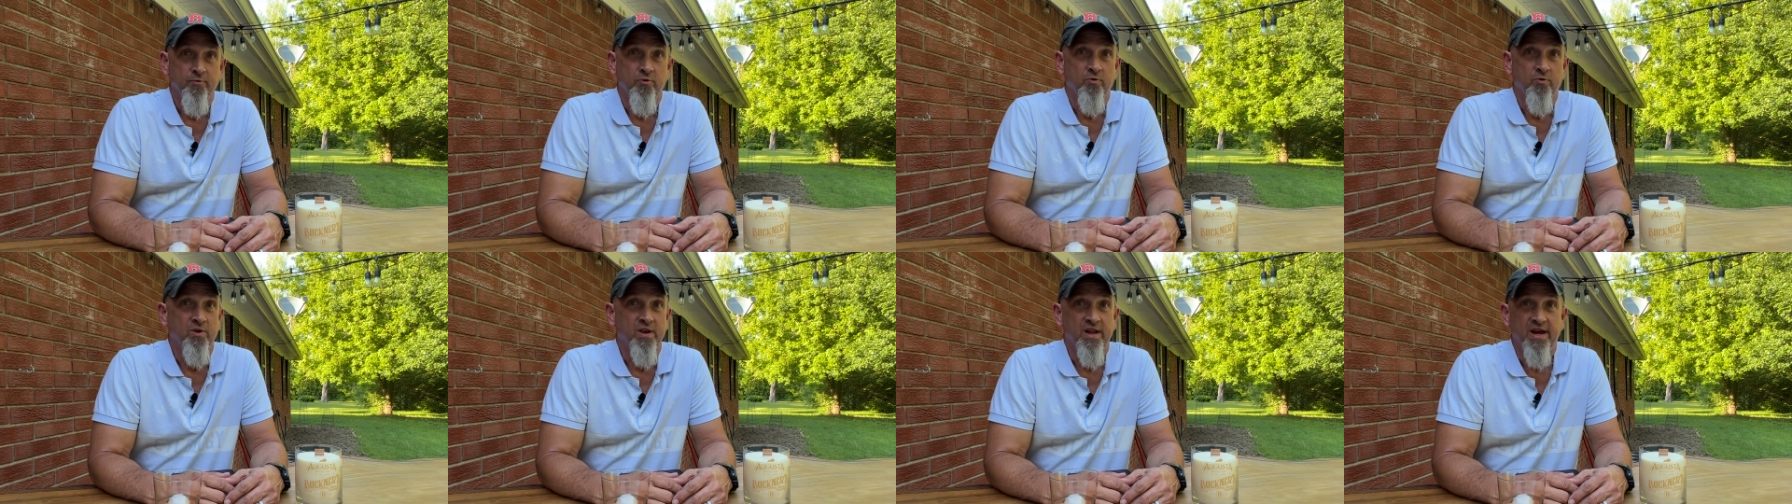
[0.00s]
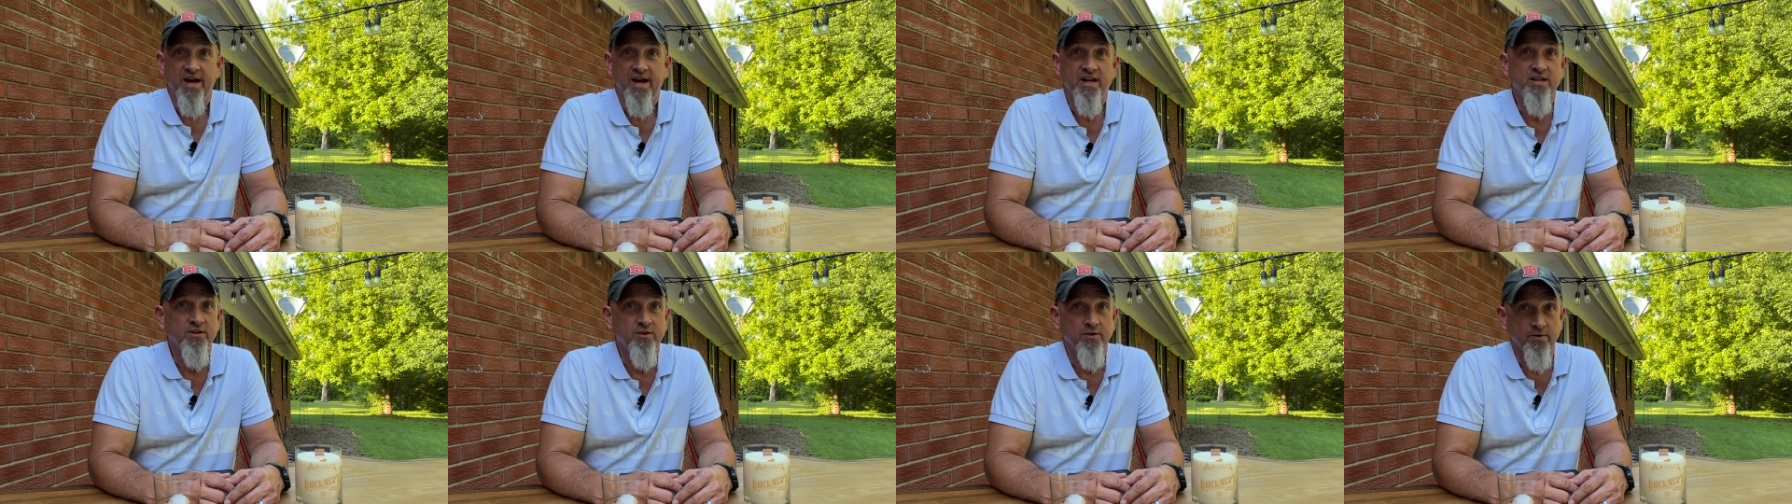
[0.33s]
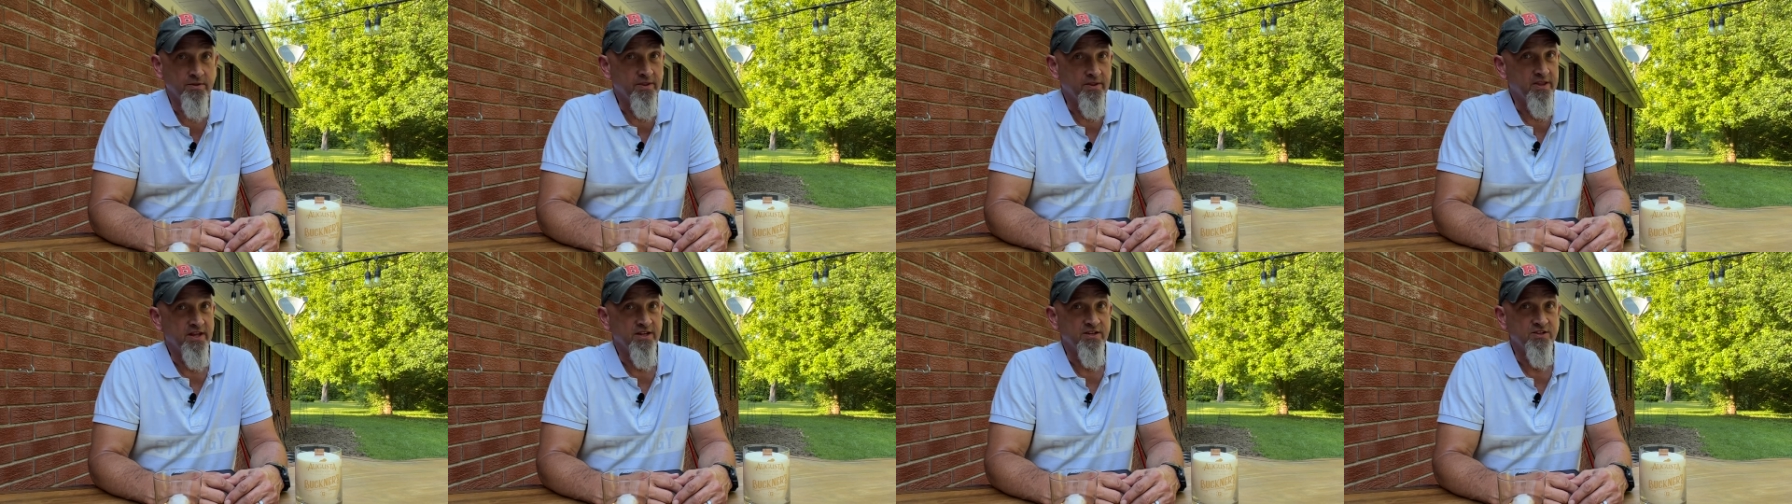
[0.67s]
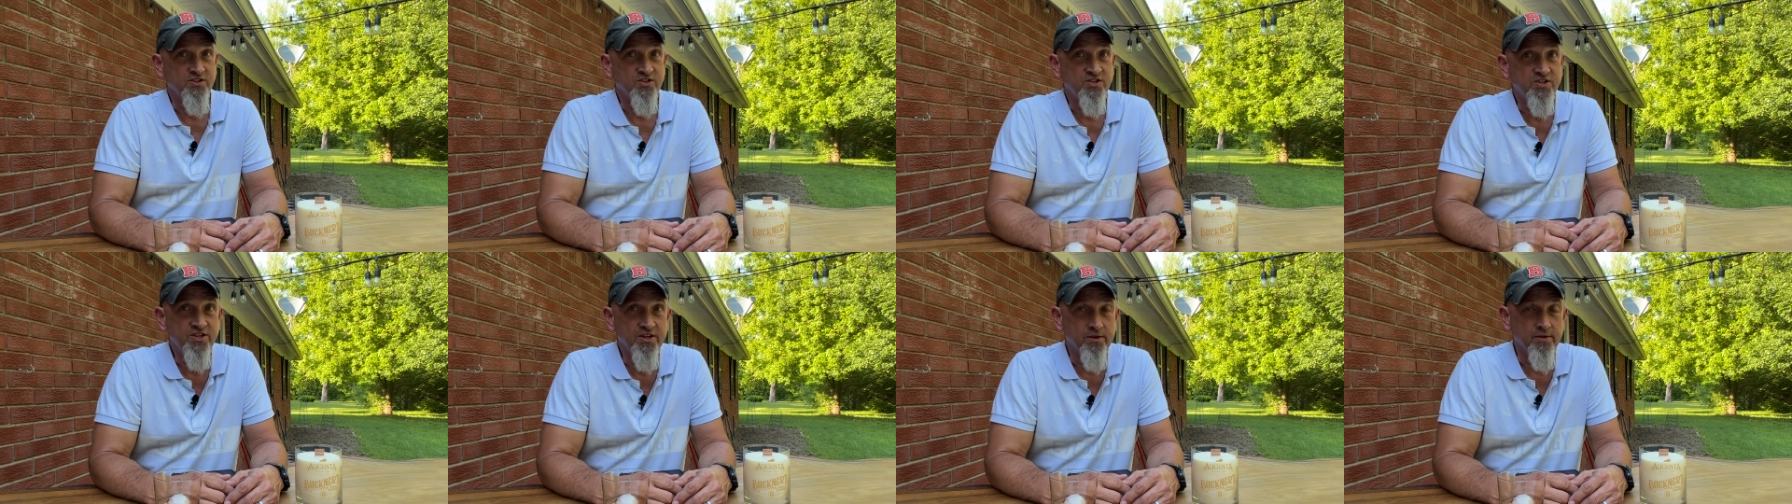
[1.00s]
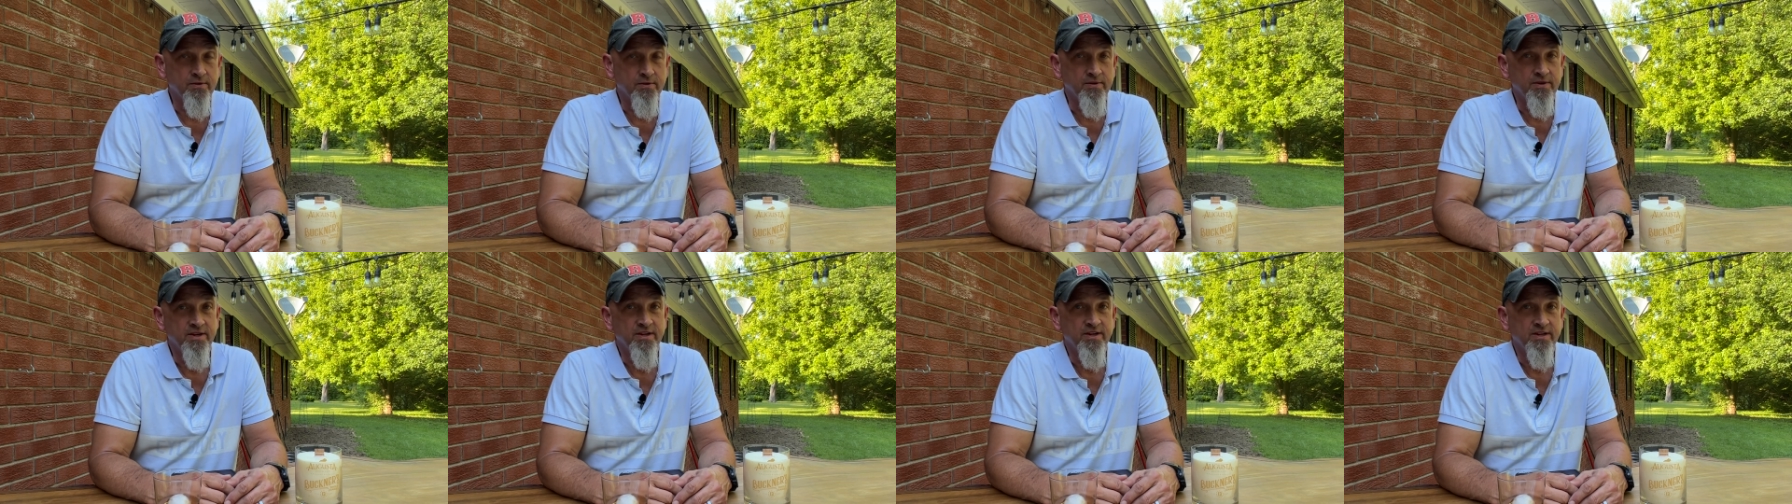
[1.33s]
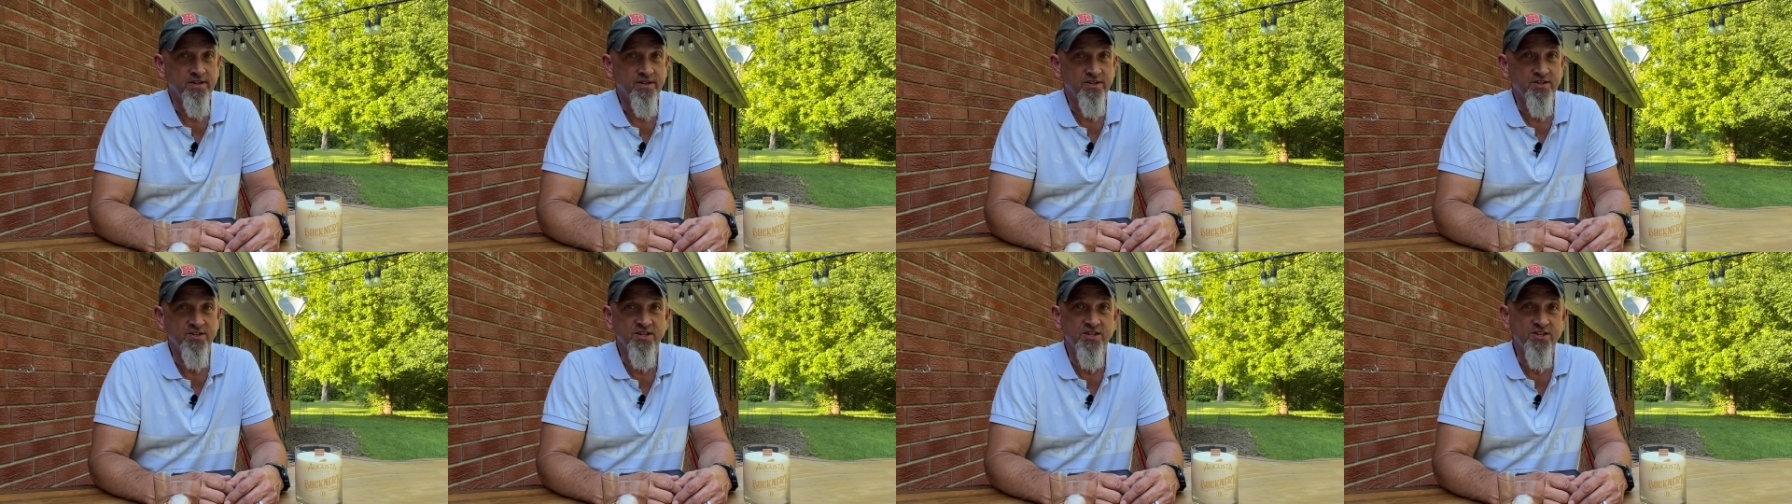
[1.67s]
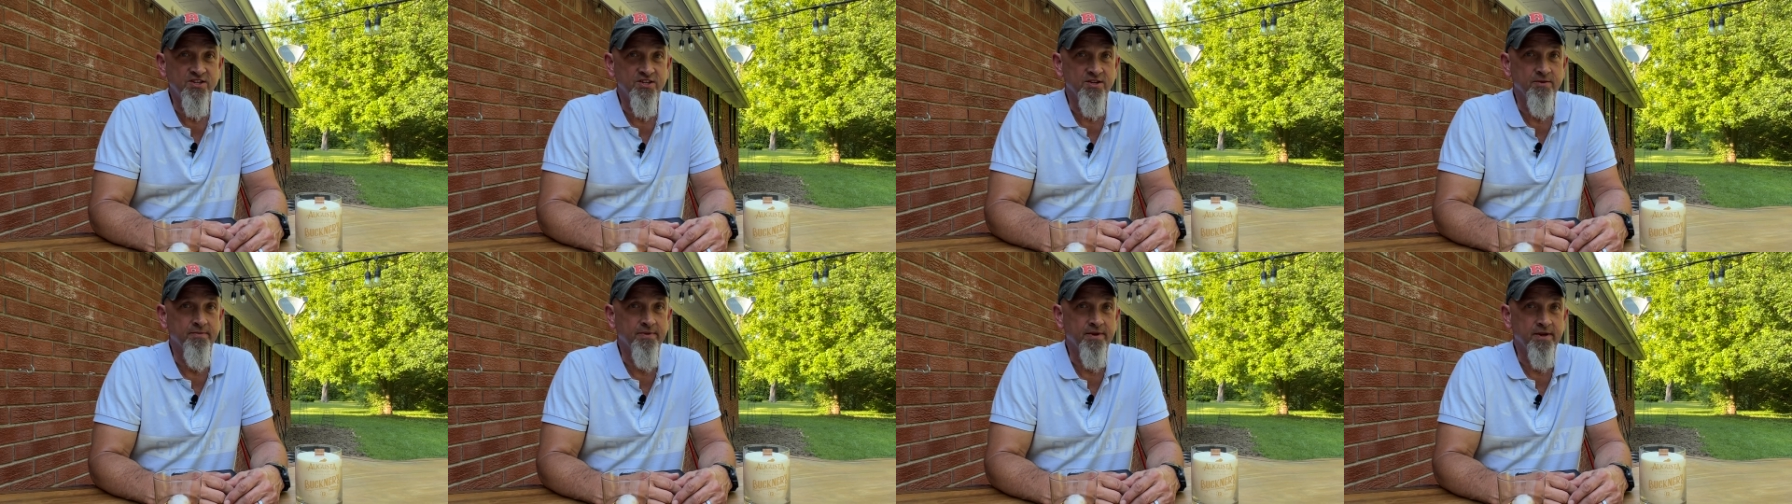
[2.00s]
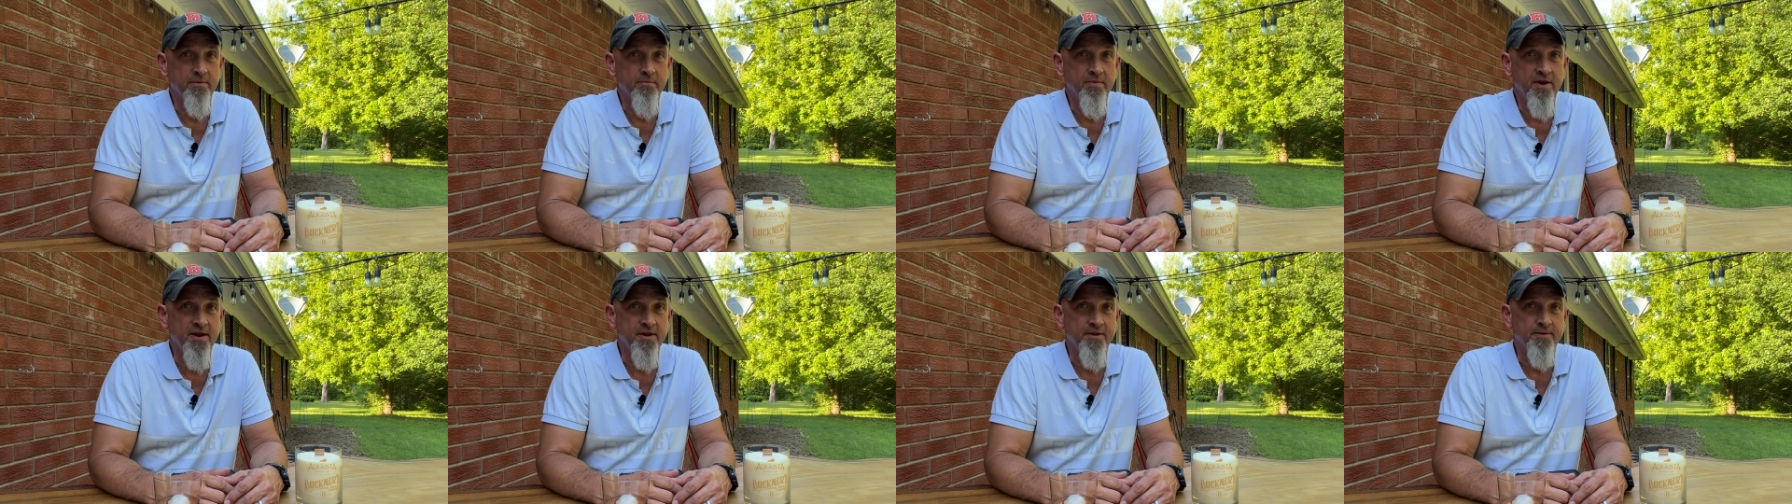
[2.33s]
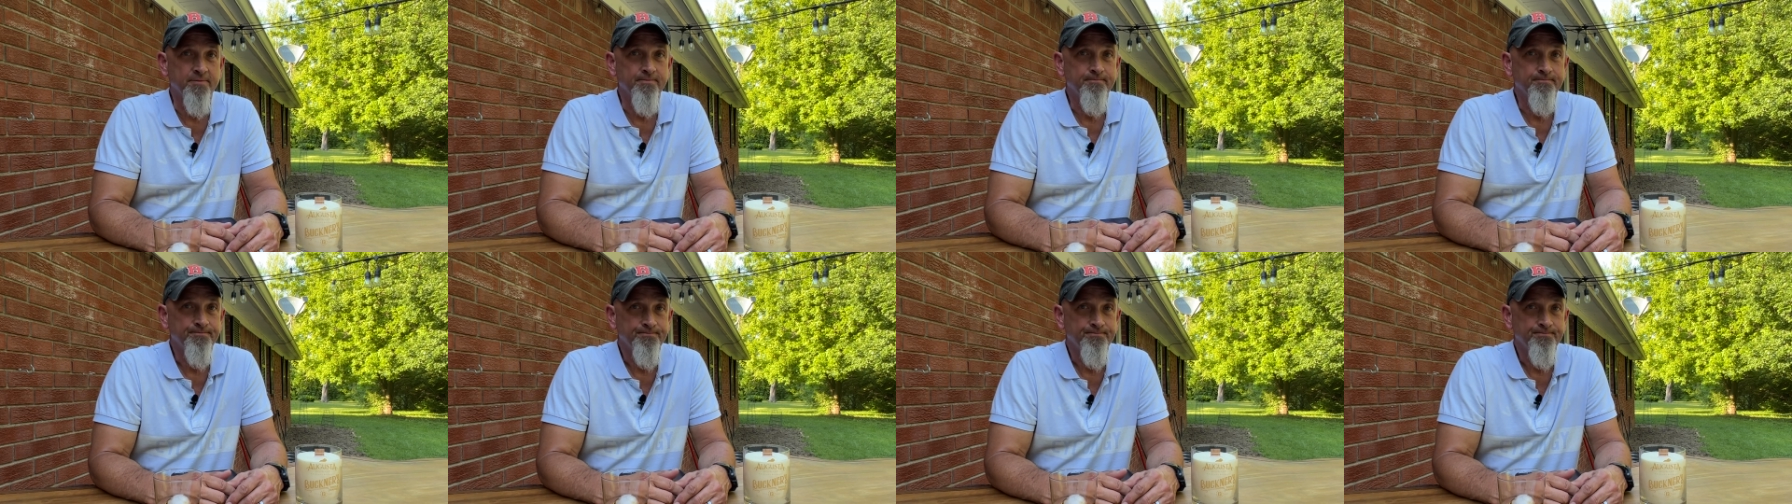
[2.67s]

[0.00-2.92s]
well, I had to go to that distillery and see something about it.